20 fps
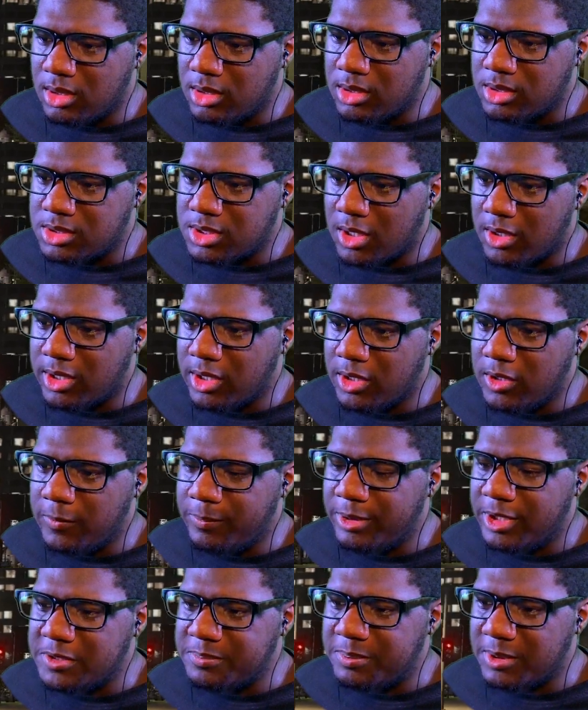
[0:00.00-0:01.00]
Sir, can you
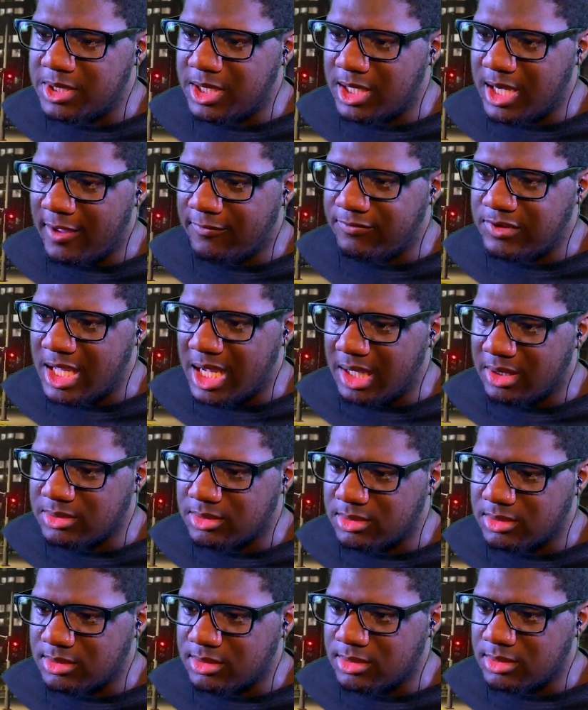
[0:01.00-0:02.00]
please put the knife down?
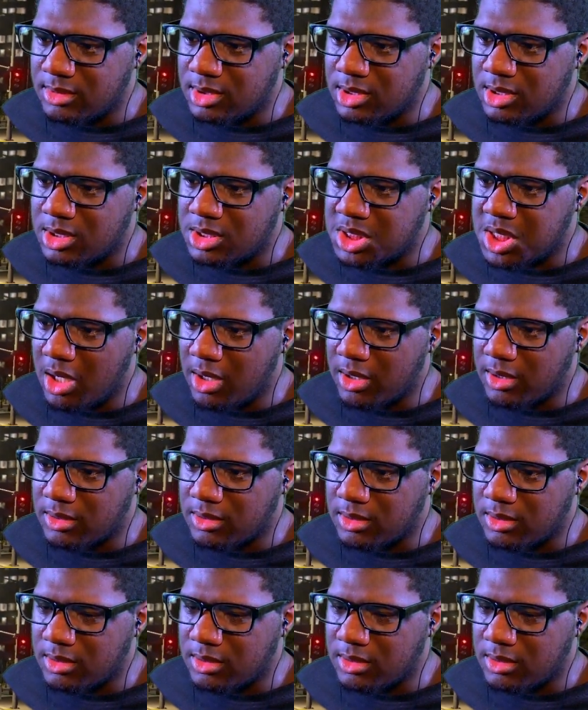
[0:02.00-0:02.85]
Sir?